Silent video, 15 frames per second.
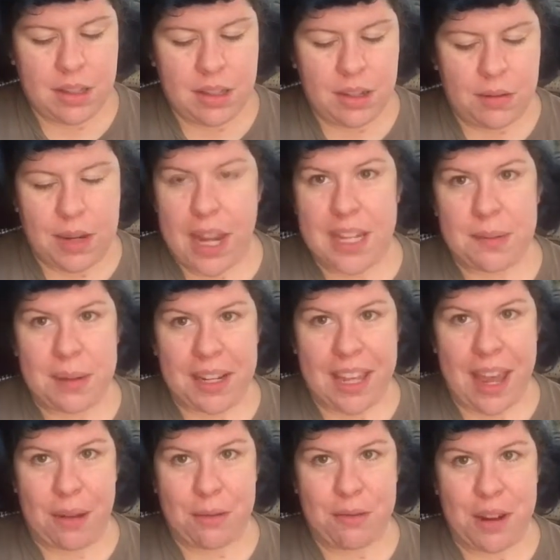don't ask me to
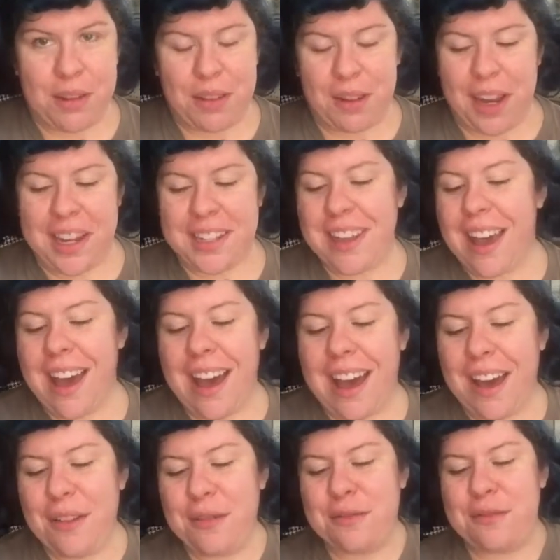count in front of you guys,
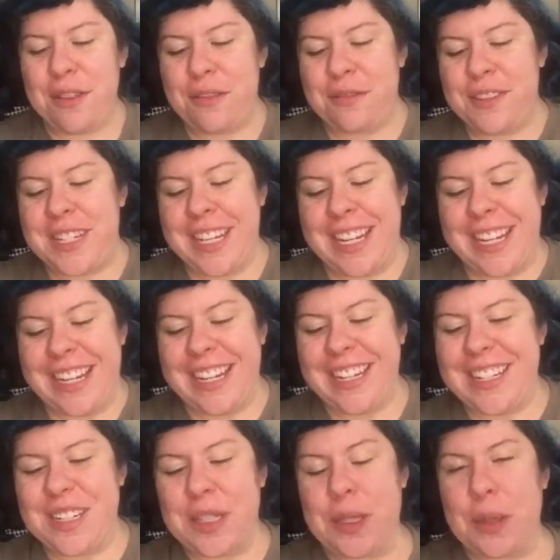
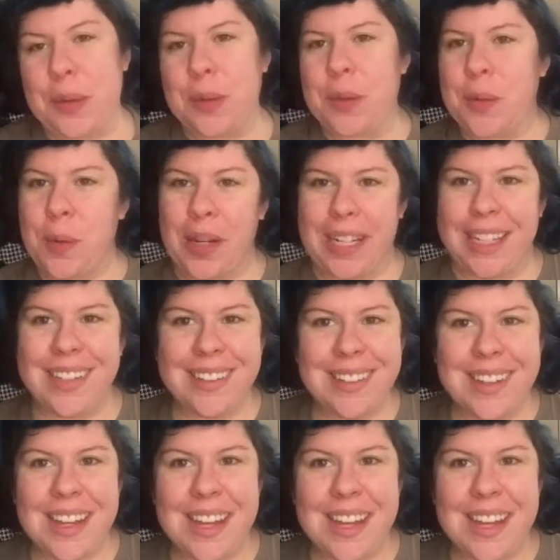15 to 20